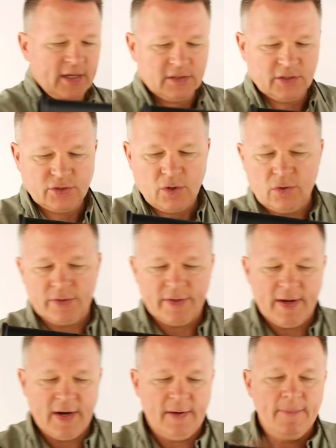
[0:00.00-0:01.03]
the shoulder
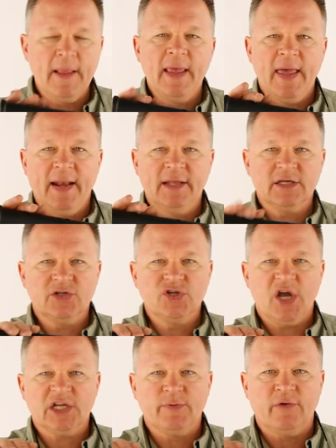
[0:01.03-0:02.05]
there. It is
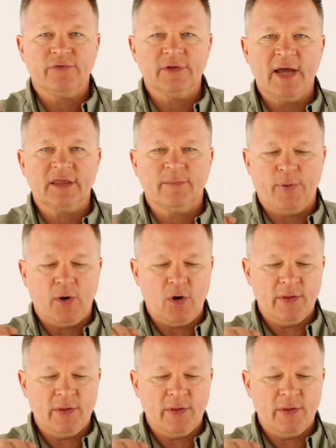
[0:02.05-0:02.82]
adjustable for length of pole.